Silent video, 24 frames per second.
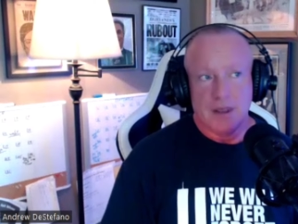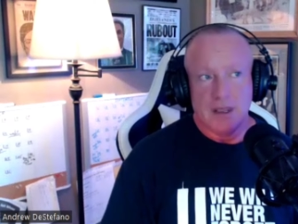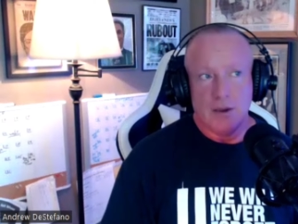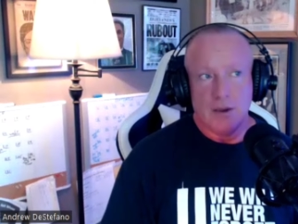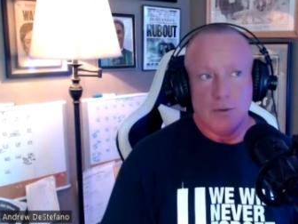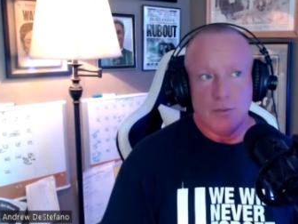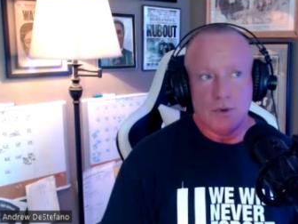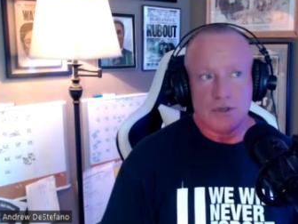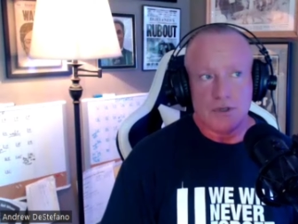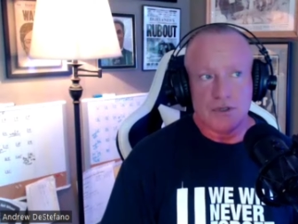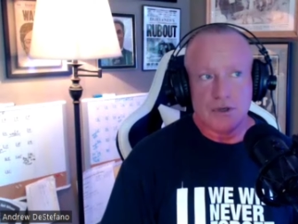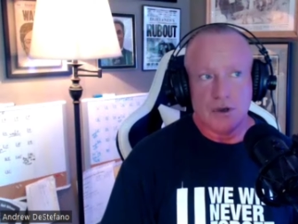
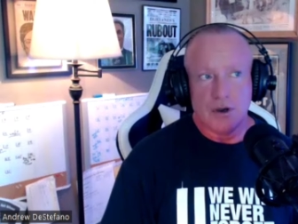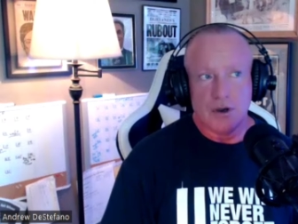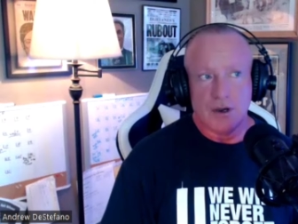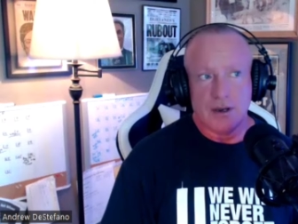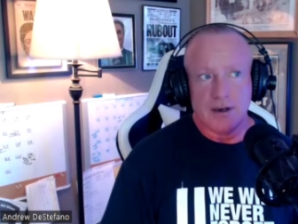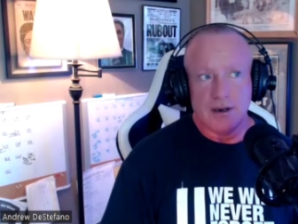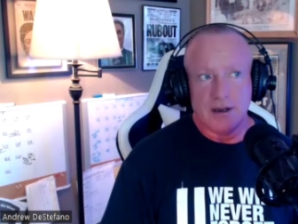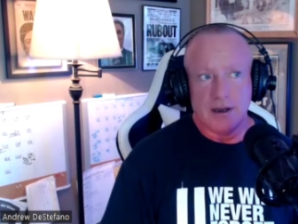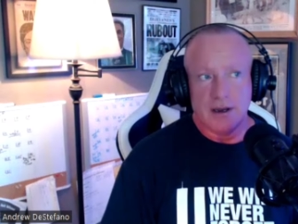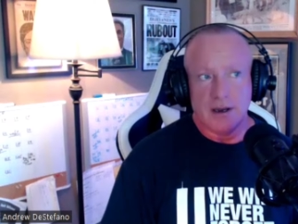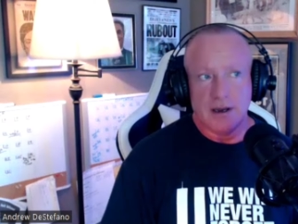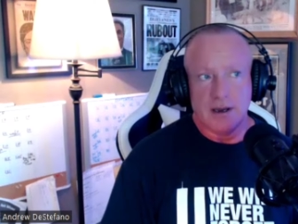it was
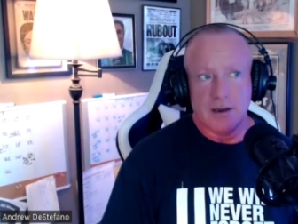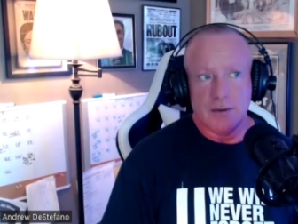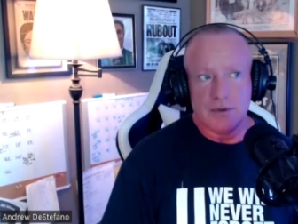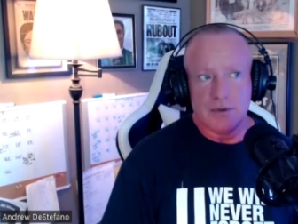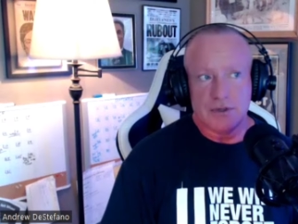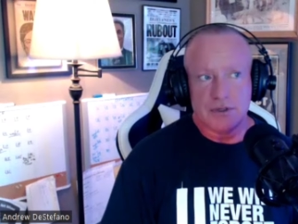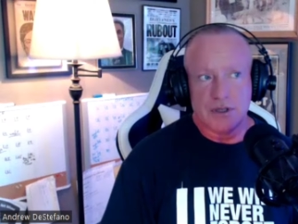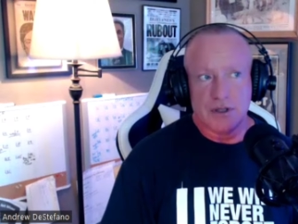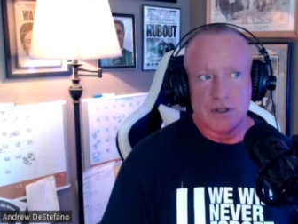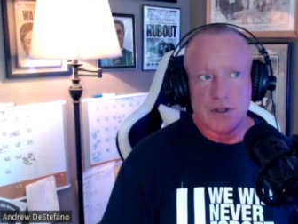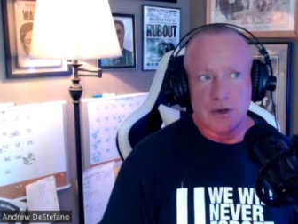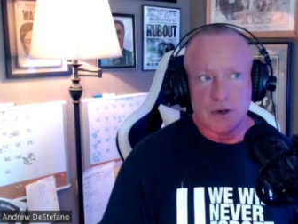on, uh, it
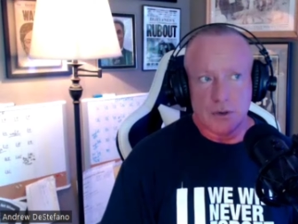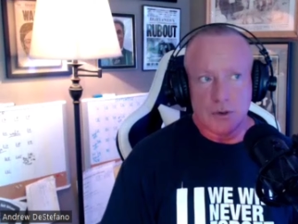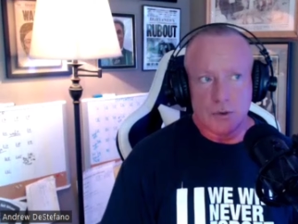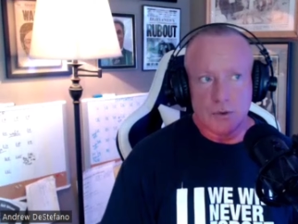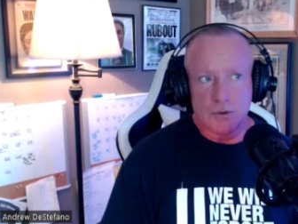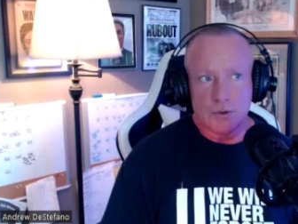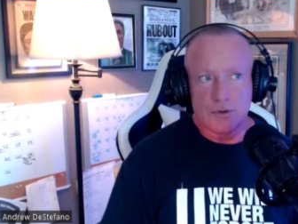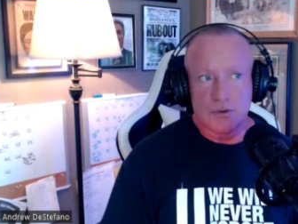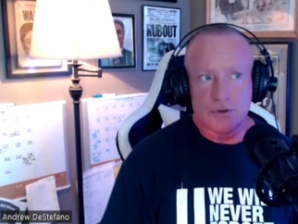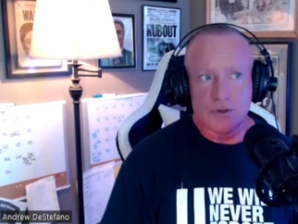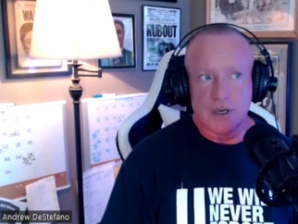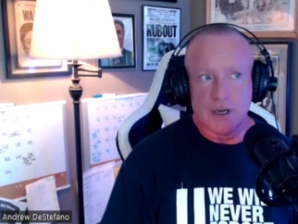was in the
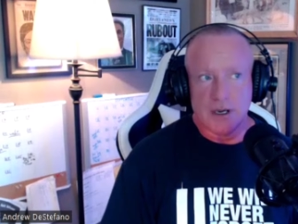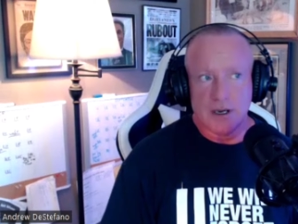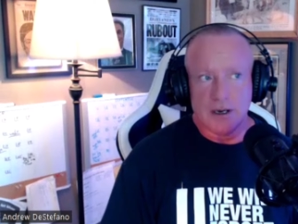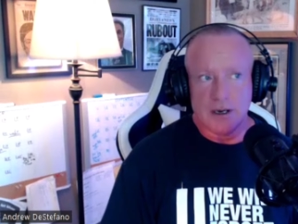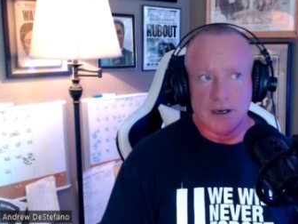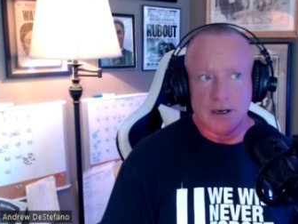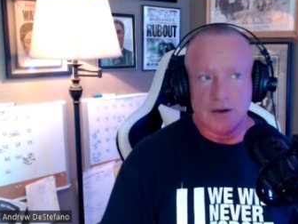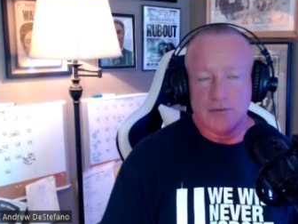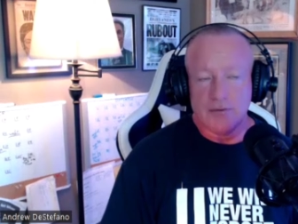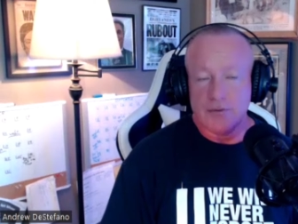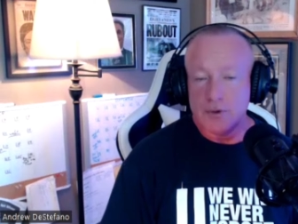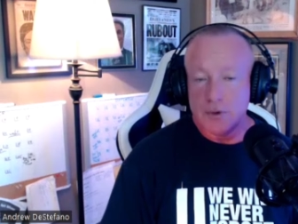news
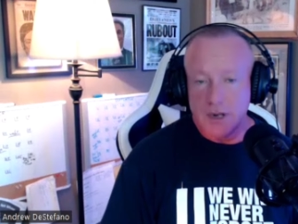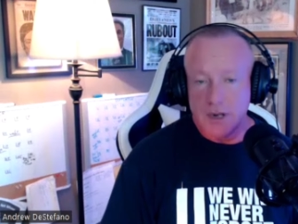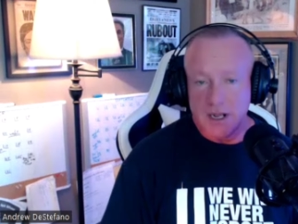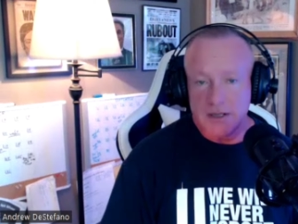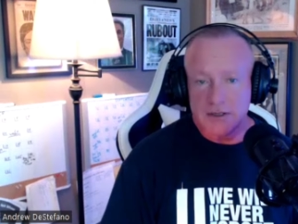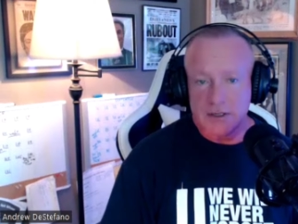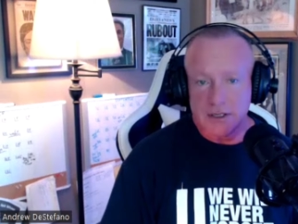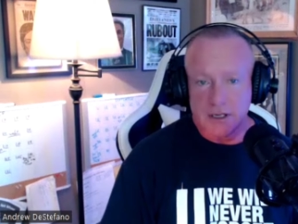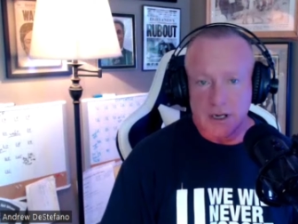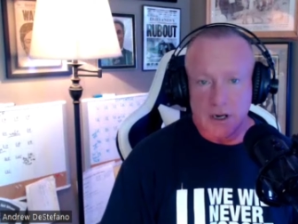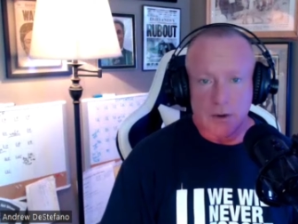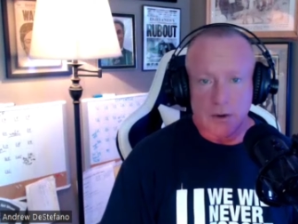uh, a few
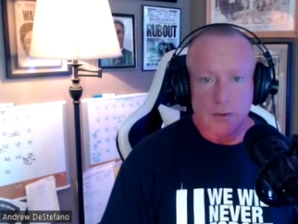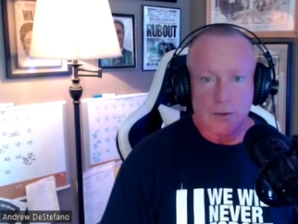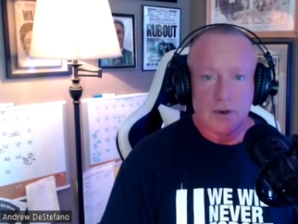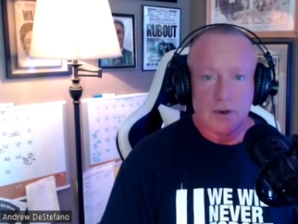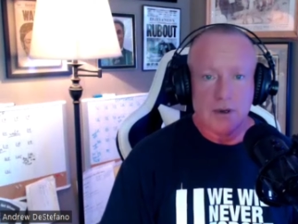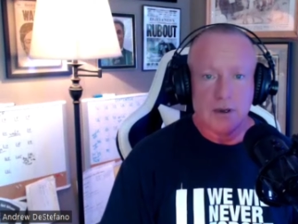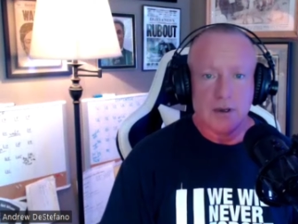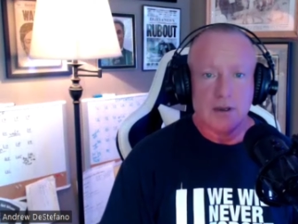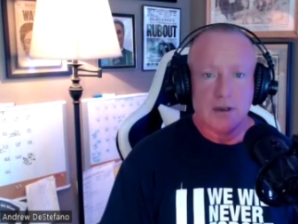days ago